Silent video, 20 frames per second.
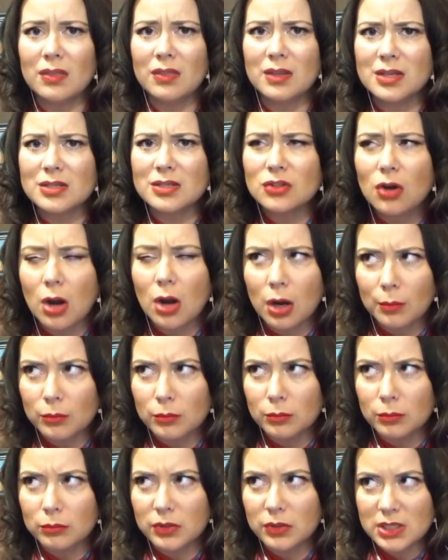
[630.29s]
this
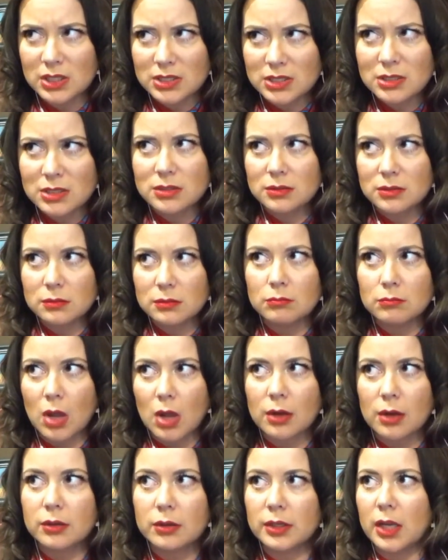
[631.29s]
is
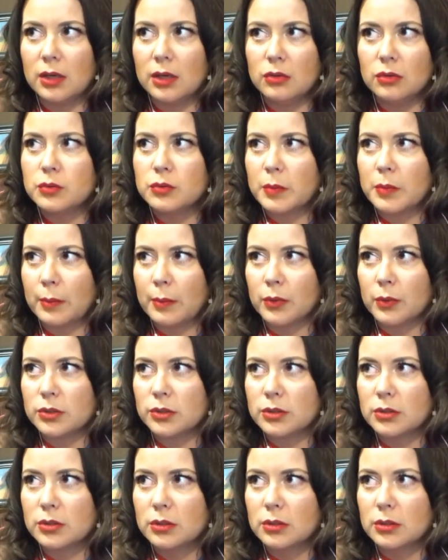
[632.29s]
modern day
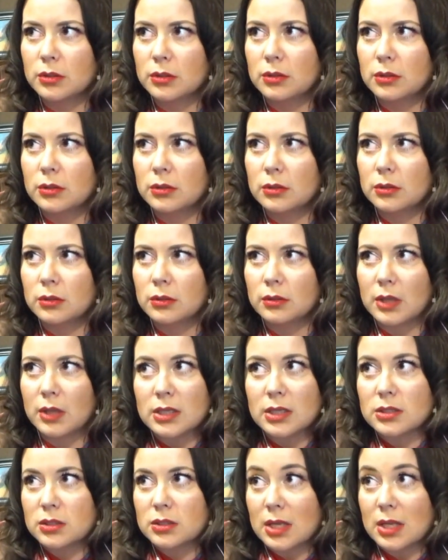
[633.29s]
newspapers.
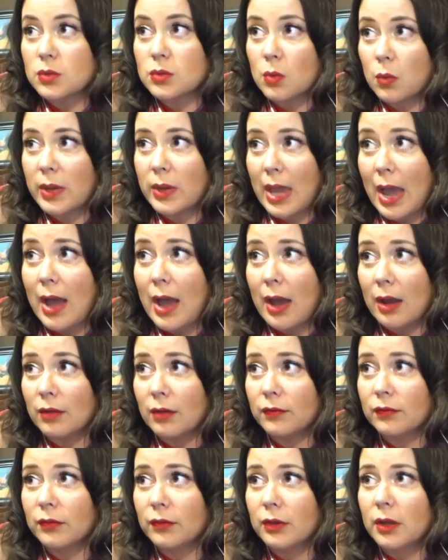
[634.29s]
That's what we
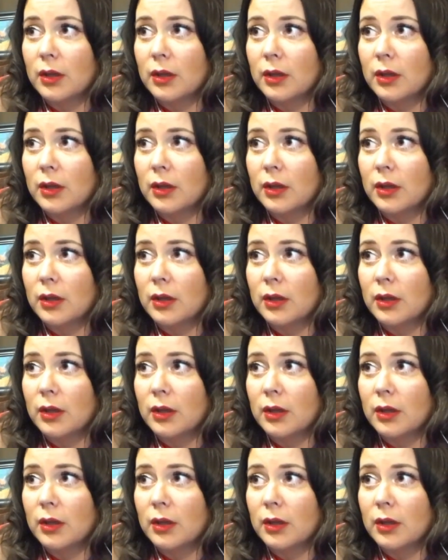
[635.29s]
have.